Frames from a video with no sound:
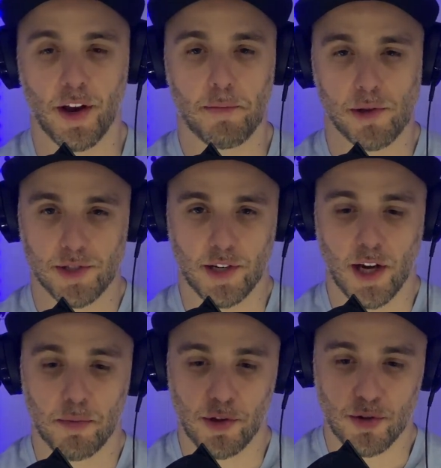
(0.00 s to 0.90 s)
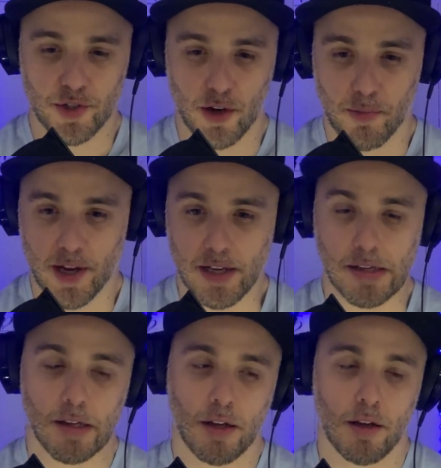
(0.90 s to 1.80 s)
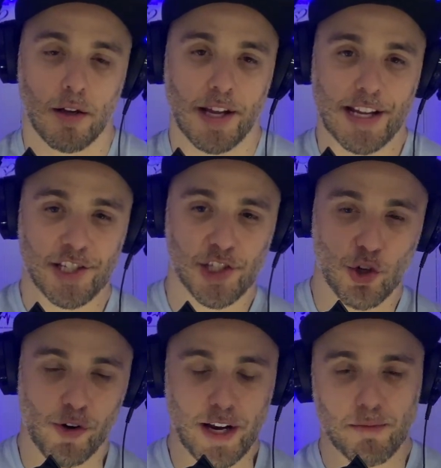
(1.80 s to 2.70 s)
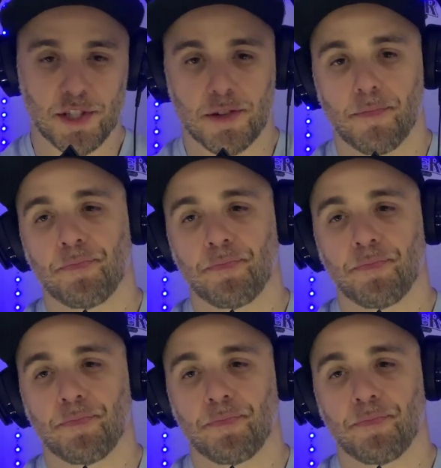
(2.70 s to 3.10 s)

I posted a couple of those on my Instagrams.